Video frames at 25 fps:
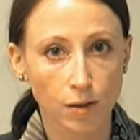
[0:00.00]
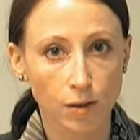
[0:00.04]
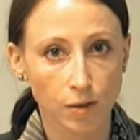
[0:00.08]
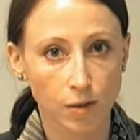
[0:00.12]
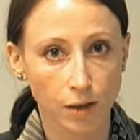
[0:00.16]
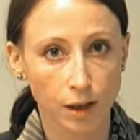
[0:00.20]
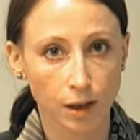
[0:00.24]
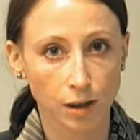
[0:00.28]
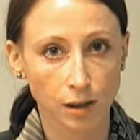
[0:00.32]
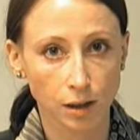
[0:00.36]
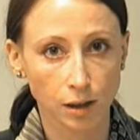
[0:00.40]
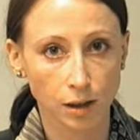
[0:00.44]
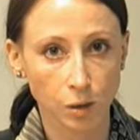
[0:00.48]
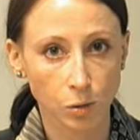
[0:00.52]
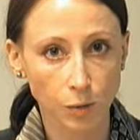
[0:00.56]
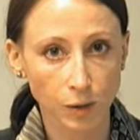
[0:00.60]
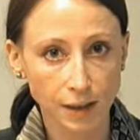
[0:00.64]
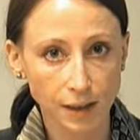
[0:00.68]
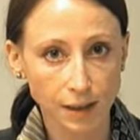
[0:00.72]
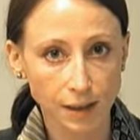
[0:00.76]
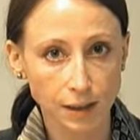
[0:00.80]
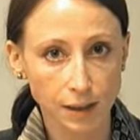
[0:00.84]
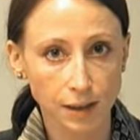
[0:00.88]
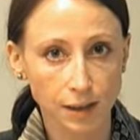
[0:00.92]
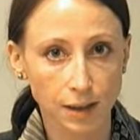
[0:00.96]
their
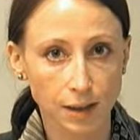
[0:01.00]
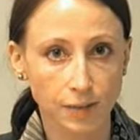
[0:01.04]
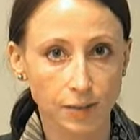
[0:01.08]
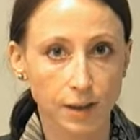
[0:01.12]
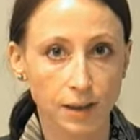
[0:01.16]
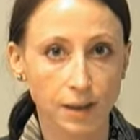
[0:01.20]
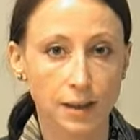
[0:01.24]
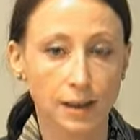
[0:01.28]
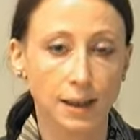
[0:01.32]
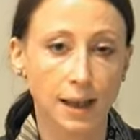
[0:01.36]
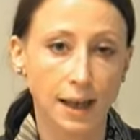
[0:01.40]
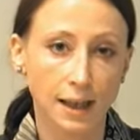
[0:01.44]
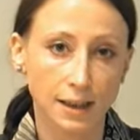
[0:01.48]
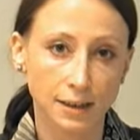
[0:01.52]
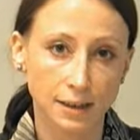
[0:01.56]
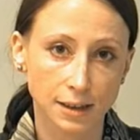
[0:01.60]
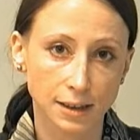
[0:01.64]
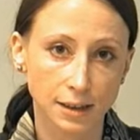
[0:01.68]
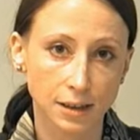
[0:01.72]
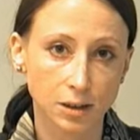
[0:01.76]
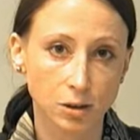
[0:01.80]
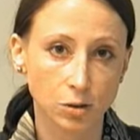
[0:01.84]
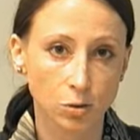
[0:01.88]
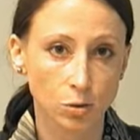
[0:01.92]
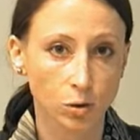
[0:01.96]
liquidity given that
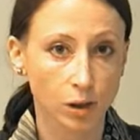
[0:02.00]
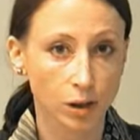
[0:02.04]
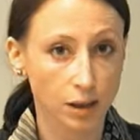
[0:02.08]
access to